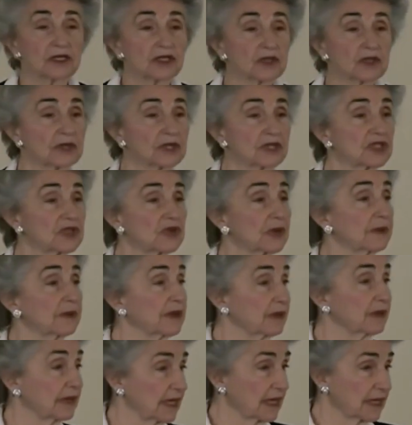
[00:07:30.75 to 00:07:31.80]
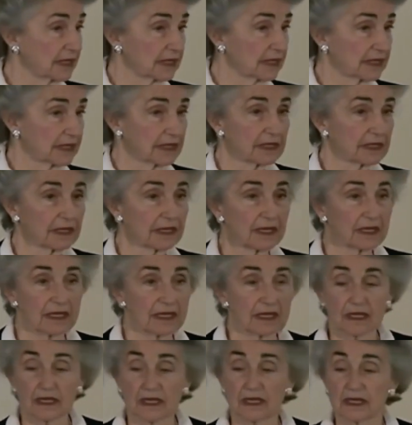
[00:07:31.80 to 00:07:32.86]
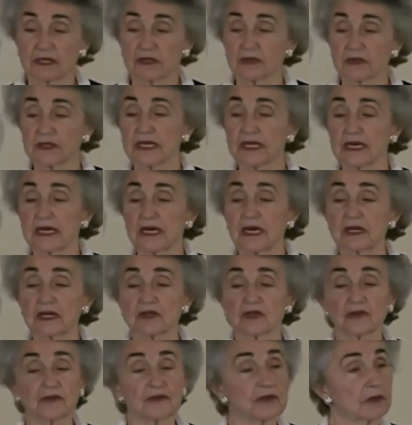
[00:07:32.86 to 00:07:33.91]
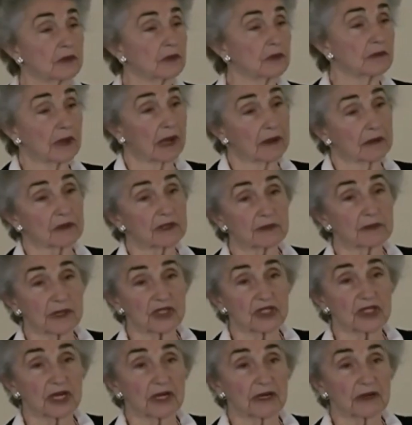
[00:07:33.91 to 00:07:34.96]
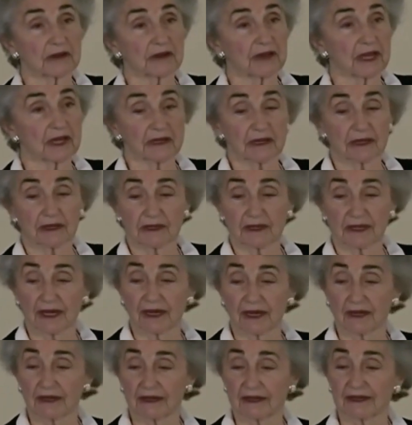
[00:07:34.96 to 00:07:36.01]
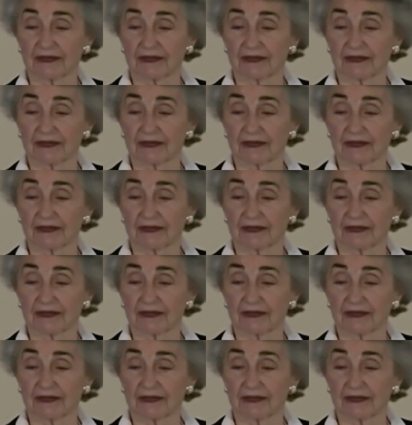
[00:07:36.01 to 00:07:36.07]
to distribute this? This was in an interview. I was much younger then. Yeah.